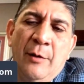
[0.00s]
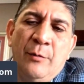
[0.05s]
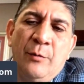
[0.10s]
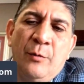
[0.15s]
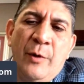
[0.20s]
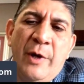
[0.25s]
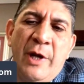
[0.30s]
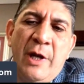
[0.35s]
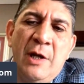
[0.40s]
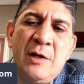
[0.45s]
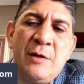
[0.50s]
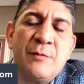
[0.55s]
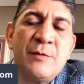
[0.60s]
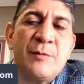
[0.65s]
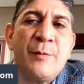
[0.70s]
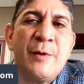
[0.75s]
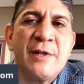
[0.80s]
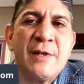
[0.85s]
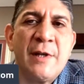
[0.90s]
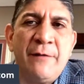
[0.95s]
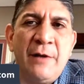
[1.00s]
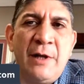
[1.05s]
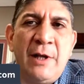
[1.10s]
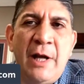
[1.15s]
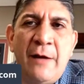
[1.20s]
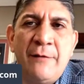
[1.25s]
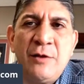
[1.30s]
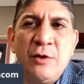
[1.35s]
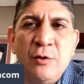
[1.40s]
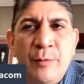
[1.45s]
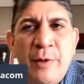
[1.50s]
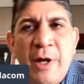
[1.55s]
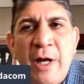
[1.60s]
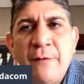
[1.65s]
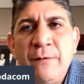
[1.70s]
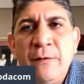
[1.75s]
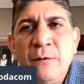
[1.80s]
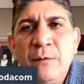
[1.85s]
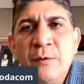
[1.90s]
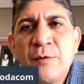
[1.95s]
We specifically have two
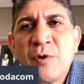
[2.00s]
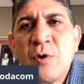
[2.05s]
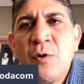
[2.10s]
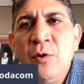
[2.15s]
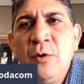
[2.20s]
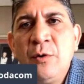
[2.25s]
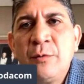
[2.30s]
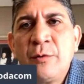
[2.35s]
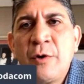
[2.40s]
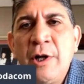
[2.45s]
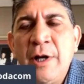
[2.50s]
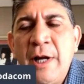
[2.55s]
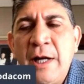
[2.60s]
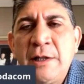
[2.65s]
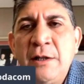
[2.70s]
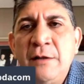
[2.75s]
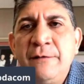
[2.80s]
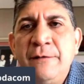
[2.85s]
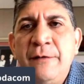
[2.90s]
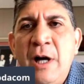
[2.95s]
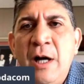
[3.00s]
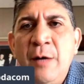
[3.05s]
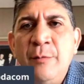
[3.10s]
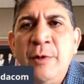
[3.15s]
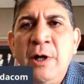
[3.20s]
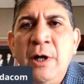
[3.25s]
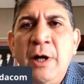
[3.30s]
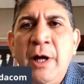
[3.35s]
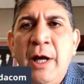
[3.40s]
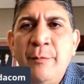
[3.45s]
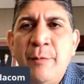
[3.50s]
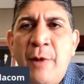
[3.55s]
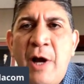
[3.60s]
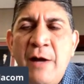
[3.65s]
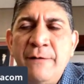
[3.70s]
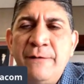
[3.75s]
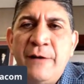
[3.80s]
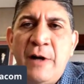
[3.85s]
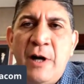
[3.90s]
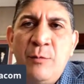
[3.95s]
platforms called Connected Farmer and My
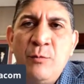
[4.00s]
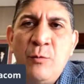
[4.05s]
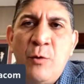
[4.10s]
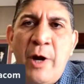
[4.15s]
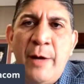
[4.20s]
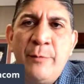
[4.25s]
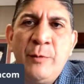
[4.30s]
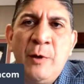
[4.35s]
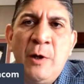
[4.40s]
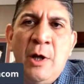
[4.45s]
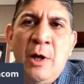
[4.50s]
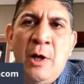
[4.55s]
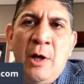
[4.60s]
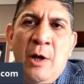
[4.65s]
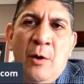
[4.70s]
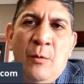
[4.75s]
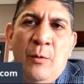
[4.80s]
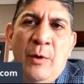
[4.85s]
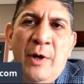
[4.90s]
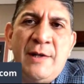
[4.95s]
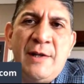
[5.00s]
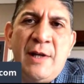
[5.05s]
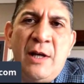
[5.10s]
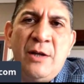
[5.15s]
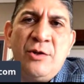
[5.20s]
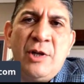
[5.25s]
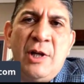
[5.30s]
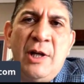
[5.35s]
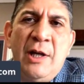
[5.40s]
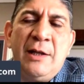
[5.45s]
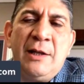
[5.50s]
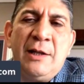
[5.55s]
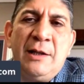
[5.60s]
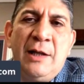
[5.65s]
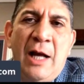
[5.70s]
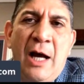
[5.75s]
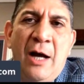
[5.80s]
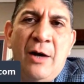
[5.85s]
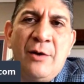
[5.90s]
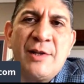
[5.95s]
Farm Web, where essentially it
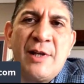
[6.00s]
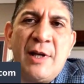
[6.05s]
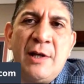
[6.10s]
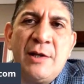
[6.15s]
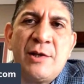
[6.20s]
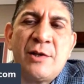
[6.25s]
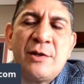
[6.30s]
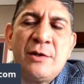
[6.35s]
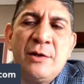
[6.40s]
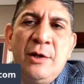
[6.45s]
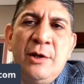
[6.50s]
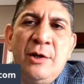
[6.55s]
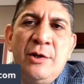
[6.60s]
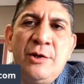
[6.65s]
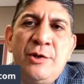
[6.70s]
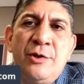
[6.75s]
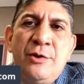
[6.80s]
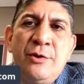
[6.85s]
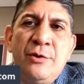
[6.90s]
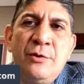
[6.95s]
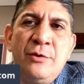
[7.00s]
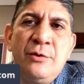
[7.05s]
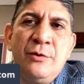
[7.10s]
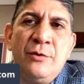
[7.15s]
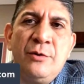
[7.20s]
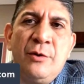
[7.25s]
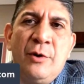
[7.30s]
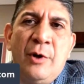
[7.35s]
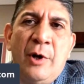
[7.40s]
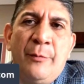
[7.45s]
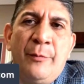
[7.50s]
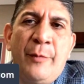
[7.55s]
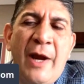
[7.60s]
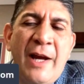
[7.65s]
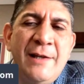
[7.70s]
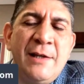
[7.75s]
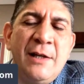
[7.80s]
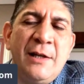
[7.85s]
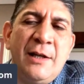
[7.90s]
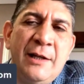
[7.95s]
allows us to
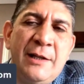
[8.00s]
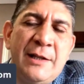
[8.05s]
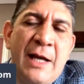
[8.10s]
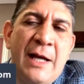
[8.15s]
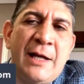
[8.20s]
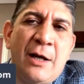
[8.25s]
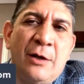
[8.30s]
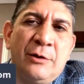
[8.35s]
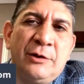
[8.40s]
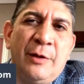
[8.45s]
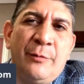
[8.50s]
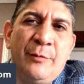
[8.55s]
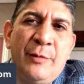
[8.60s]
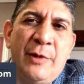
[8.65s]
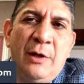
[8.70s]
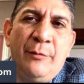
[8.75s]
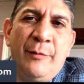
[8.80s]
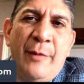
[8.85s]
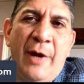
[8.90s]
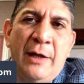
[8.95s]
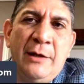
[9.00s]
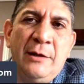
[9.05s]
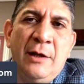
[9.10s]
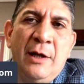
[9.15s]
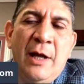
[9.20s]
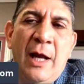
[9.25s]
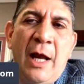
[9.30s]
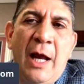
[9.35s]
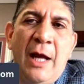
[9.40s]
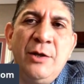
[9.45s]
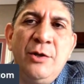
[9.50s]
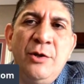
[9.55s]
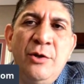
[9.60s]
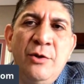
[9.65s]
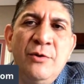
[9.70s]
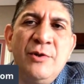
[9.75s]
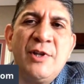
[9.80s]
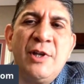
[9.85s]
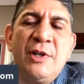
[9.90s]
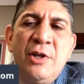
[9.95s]
basically take out the middlemen and
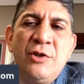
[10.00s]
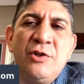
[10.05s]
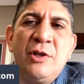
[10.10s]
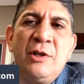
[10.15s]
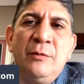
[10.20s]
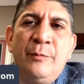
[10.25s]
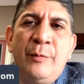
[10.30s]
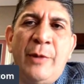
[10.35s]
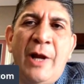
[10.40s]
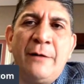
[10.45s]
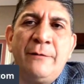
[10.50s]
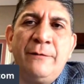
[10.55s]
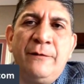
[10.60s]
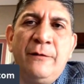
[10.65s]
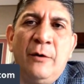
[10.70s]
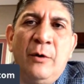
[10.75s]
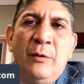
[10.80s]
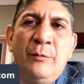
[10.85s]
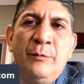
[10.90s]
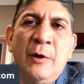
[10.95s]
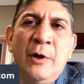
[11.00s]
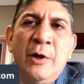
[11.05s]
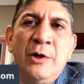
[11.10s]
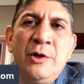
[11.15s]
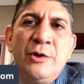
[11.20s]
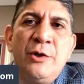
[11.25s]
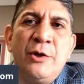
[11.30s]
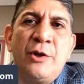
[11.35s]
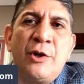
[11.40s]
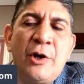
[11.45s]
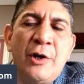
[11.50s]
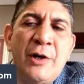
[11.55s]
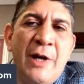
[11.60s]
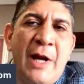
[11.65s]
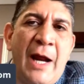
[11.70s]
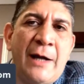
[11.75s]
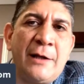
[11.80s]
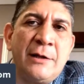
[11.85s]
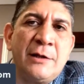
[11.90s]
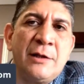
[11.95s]
use a digital platform to
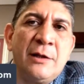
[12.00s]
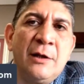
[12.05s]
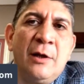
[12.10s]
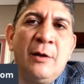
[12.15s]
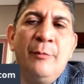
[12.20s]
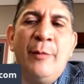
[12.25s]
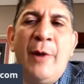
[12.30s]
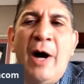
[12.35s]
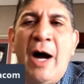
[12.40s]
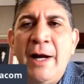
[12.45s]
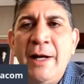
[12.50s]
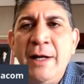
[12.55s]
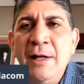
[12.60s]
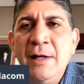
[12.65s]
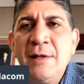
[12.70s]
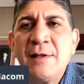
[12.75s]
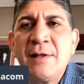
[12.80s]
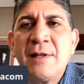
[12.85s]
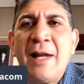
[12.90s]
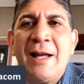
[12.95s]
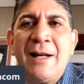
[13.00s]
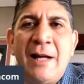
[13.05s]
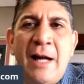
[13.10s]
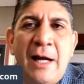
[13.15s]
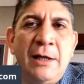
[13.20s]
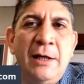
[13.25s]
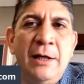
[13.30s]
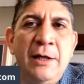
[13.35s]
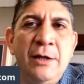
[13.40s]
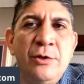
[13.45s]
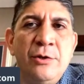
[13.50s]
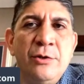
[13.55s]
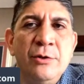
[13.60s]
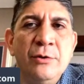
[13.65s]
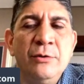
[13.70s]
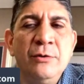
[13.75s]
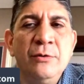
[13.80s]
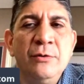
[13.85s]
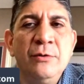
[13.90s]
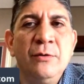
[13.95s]
connect buyers directly
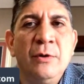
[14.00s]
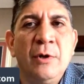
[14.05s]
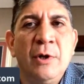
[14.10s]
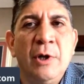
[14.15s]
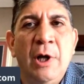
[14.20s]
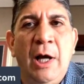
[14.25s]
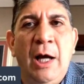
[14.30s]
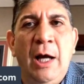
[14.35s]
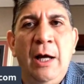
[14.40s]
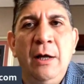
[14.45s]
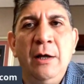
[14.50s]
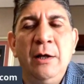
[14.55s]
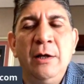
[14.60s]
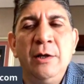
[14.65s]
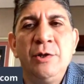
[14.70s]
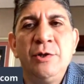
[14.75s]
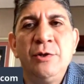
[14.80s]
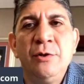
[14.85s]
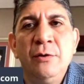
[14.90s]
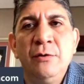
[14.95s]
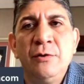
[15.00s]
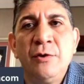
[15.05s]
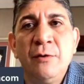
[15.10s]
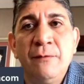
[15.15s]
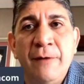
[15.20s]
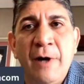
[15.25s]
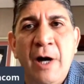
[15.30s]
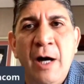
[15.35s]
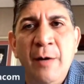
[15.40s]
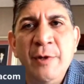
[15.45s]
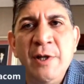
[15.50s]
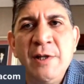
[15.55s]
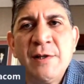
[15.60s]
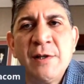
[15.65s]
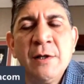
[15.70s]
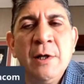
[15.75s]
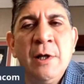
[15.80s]
to farmers.